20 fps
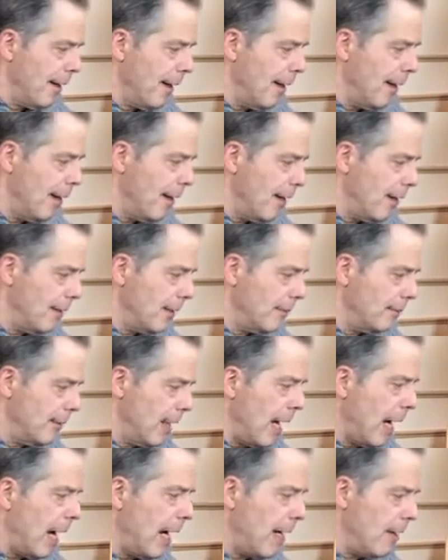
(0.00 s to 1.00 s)
Um,
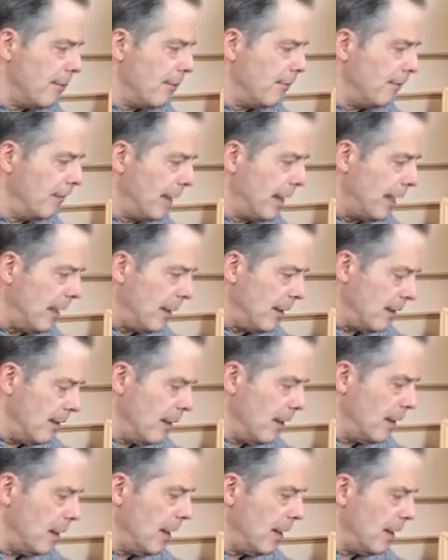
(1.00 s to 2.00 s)
ah, Vicky,
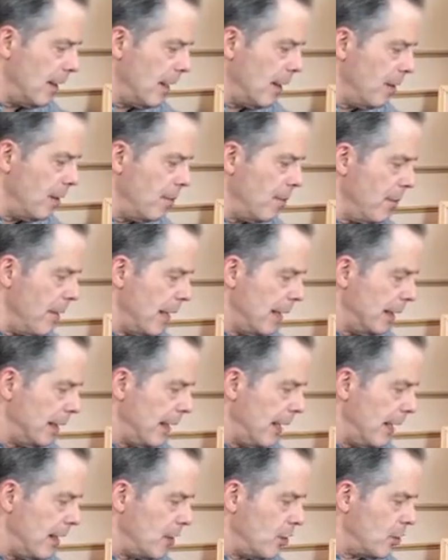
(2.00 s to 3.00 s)
on how to
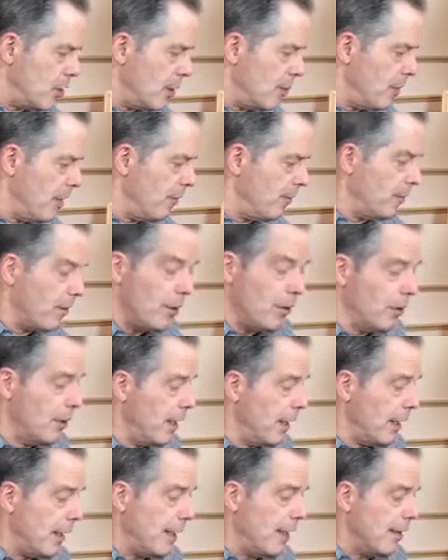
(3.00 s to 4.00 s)
medicate a semi-feral
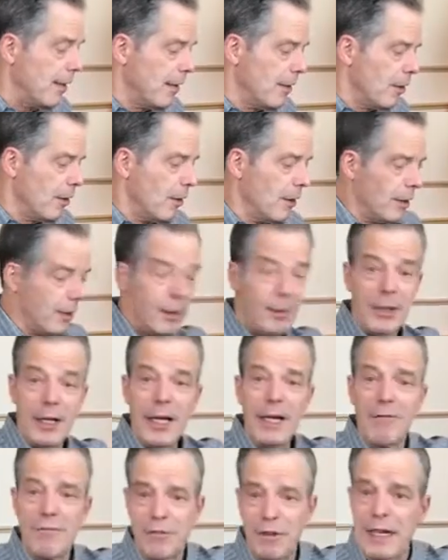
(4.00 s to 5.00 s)
kitty. All right, let me
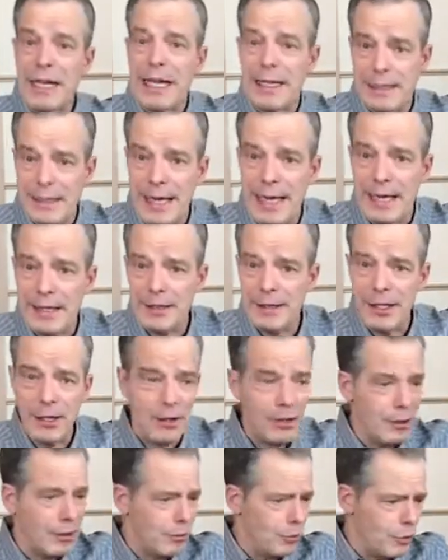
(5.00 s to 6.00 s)
not forget that.
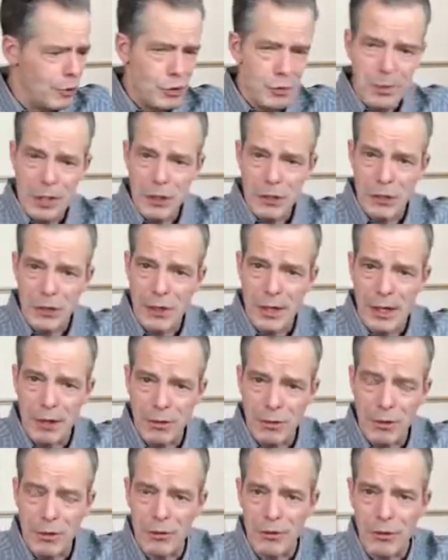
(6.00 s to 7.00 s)
Carolyn, would you make sure I
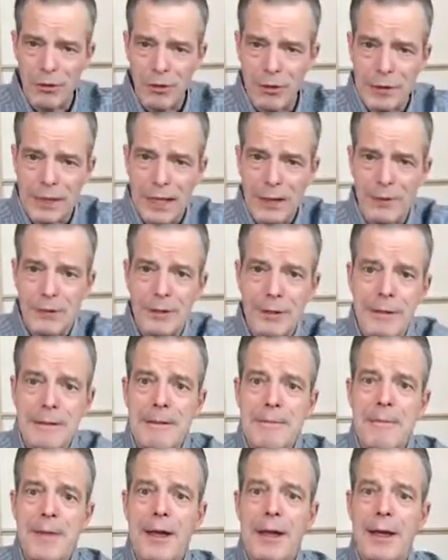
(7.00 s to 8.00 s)
don't overlook that one?
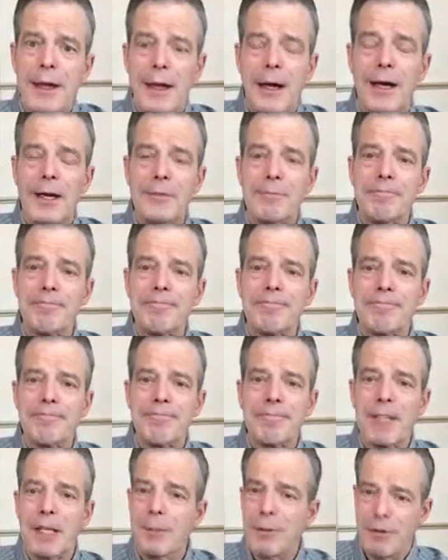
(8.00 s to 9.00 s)
Um,
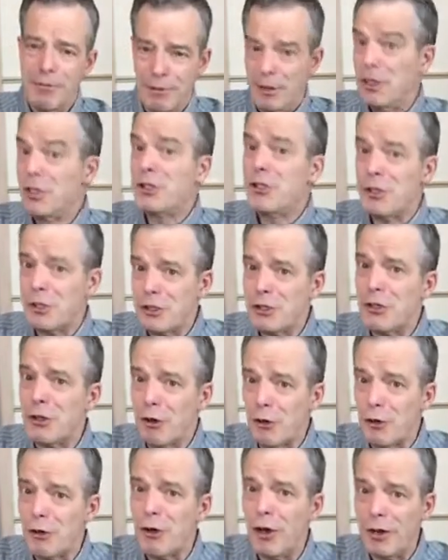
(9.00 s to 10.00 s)
let me finish this
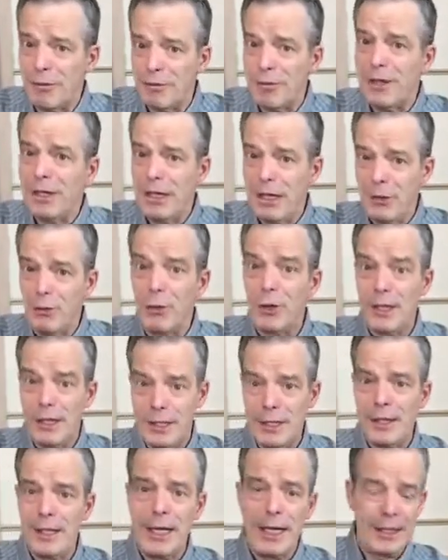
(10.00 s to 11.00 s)
little thought, Vicky, and we'll get
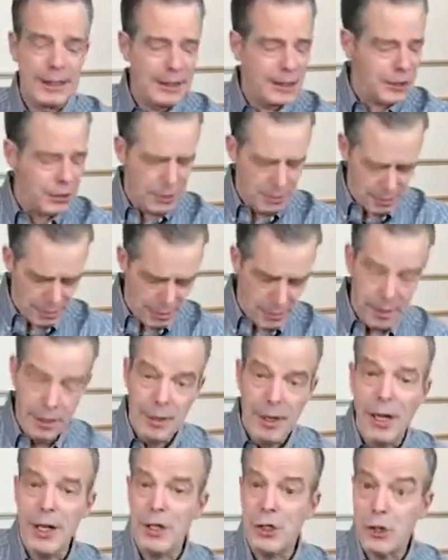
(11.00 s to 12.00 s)
to that because
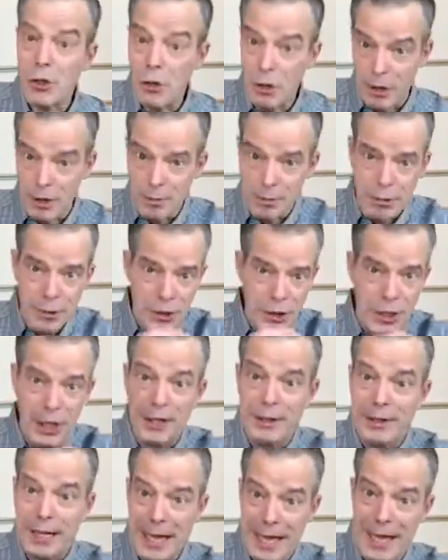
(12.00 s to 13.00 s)
I certainly
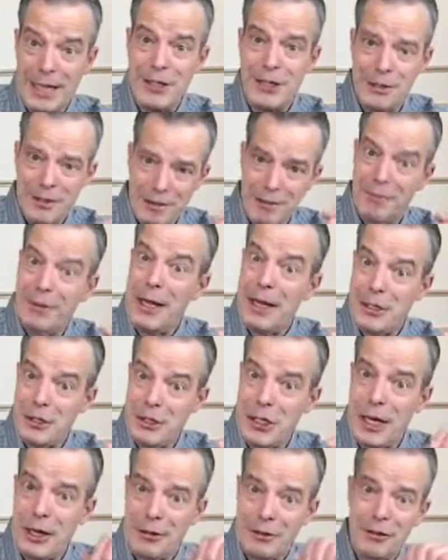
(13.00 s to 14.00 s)
appreciate that, that
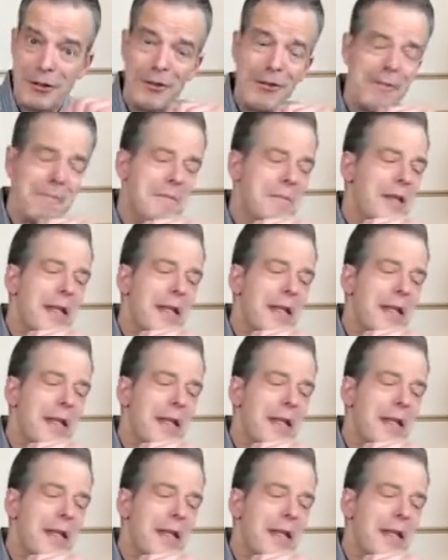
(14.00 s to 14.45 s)
challenge.